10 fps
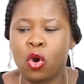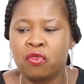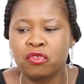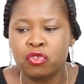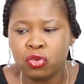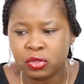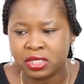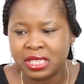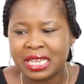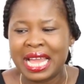of
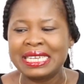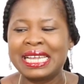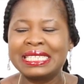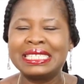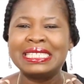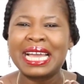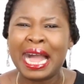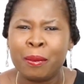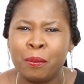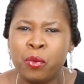growth that is
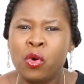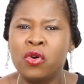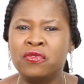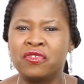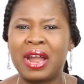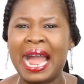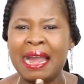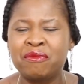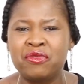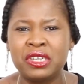above
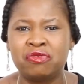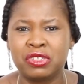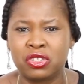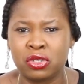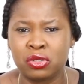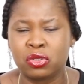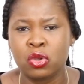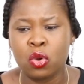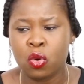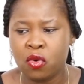average returns
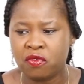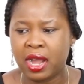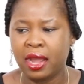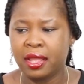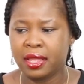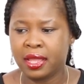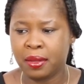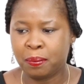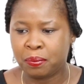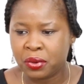over
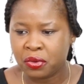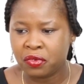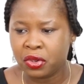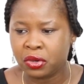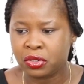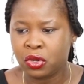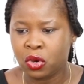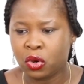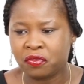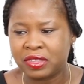a period
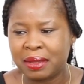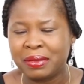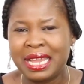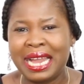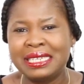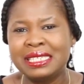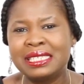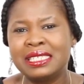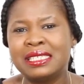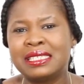of time. And
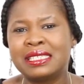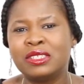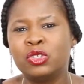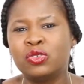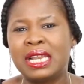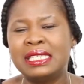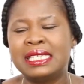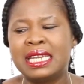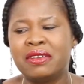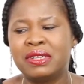this is usually
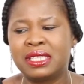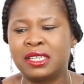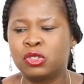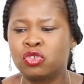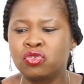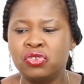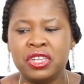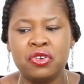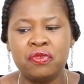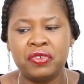generated through
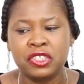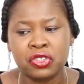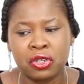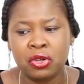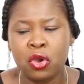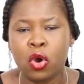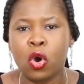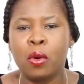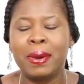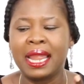innovation
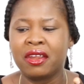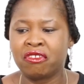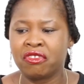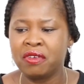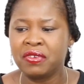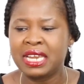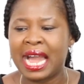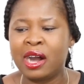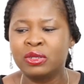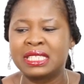or by craving
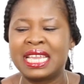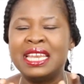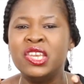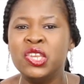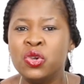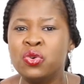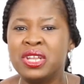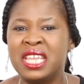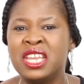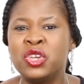out a new
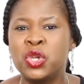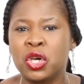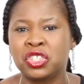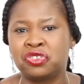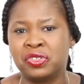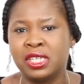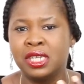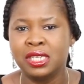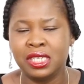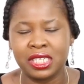industry
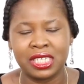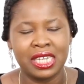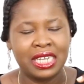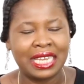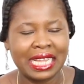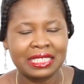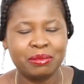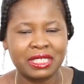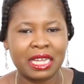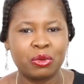niche. Last
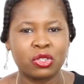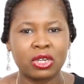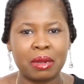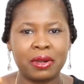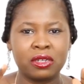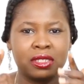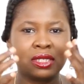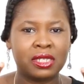semester we talked about